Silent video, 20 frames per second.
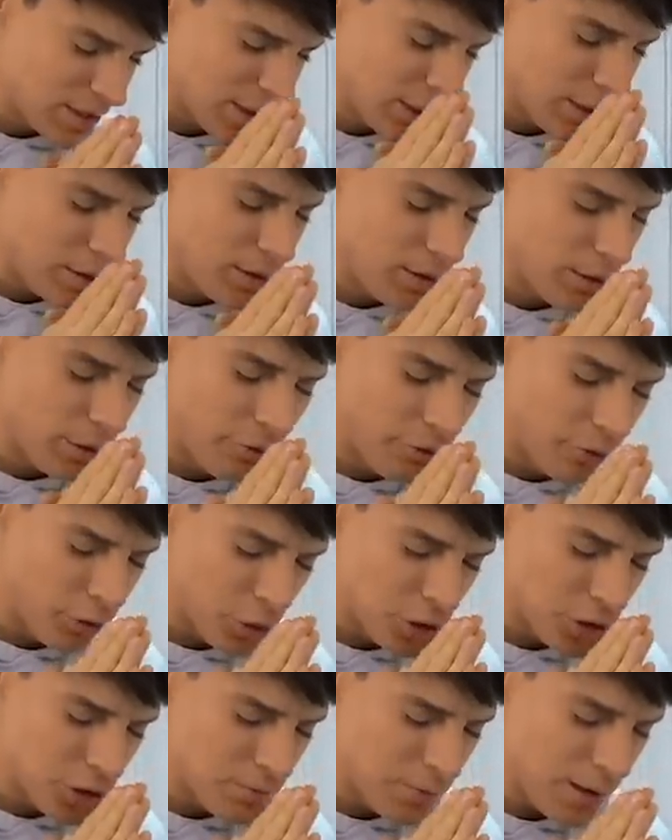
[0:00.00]
and the
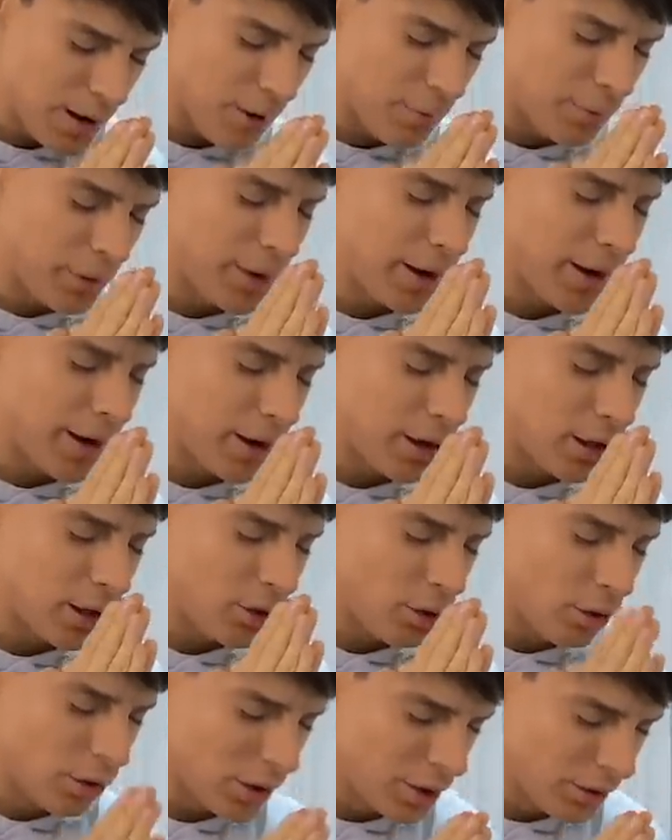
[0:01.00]
Virgin Mary and
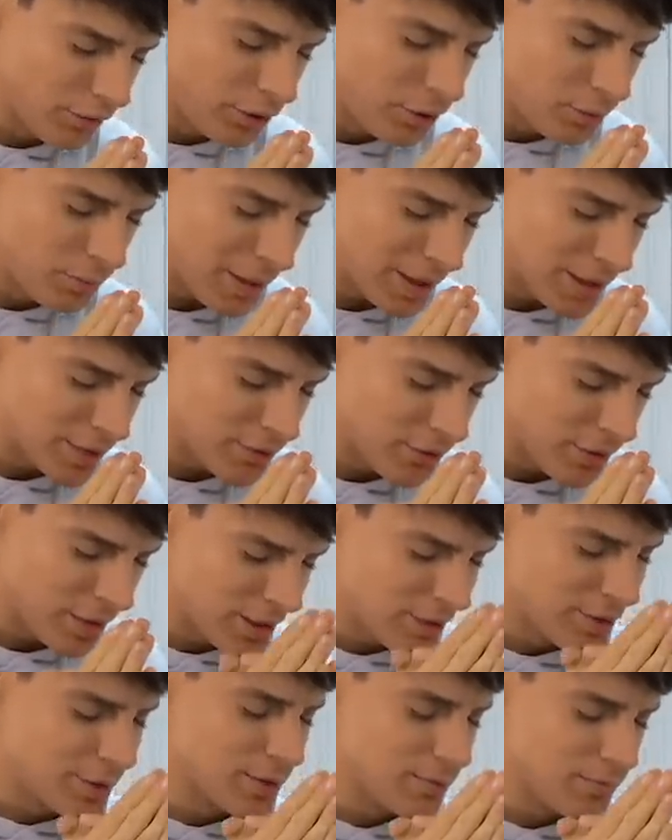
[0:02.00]
all of your best
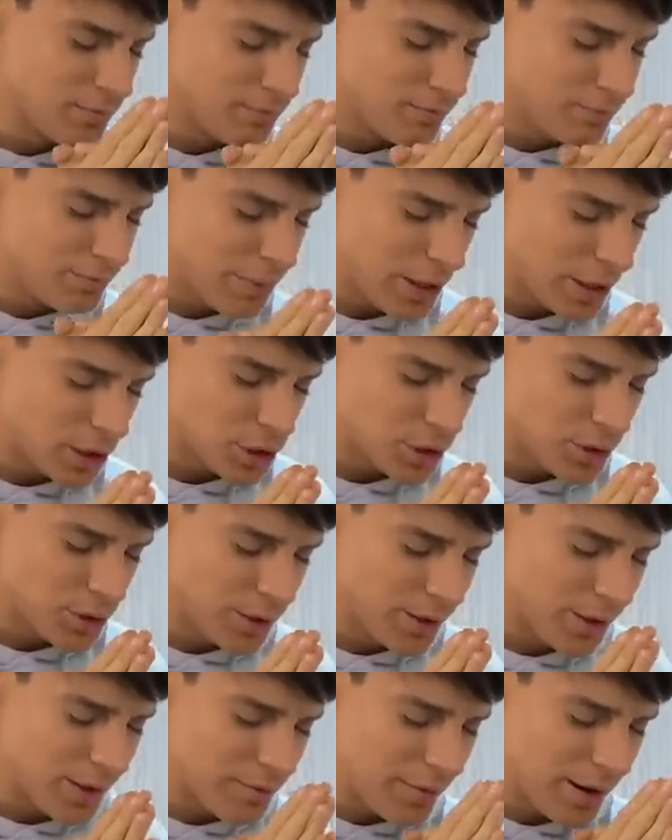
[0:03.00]
friends, make
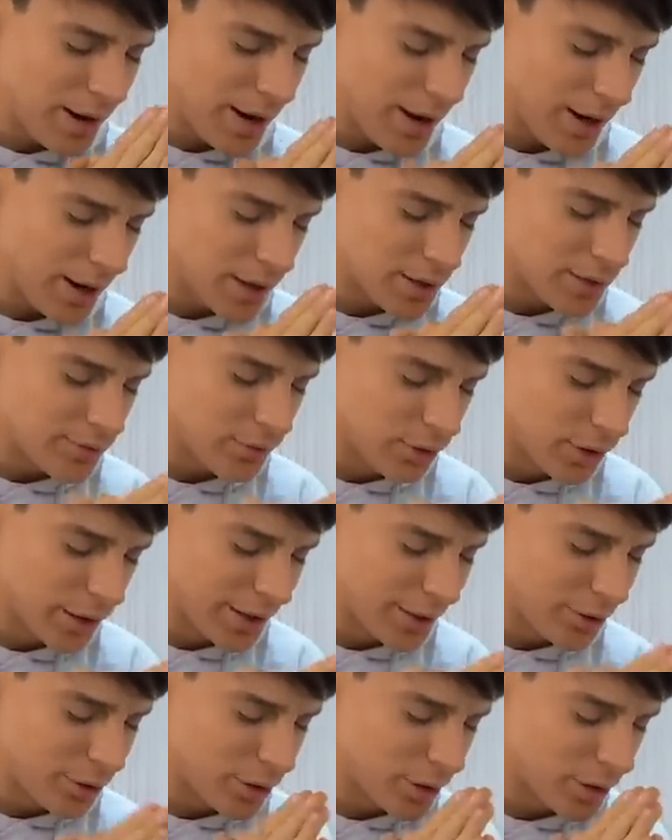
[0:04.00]
sure that my egg is fully
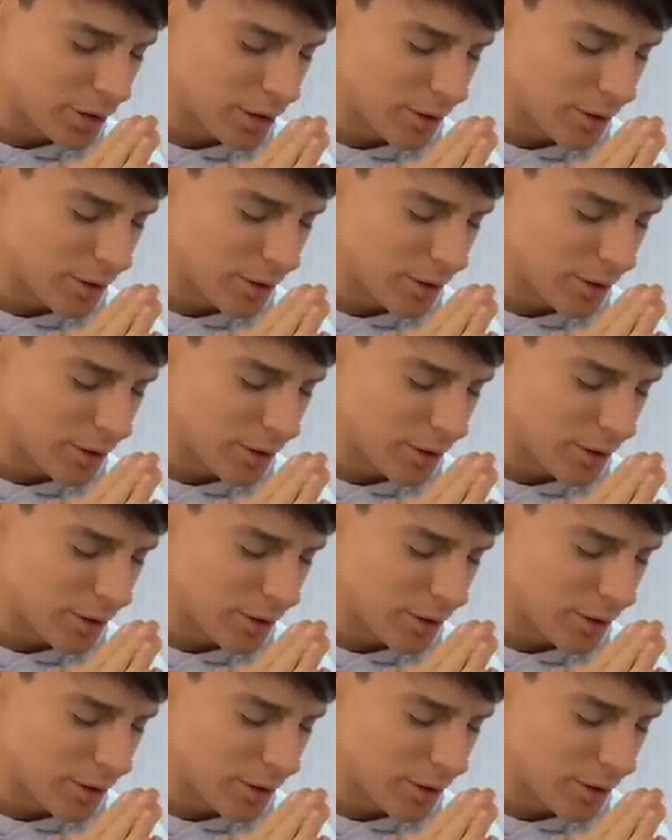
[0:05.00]
cooked.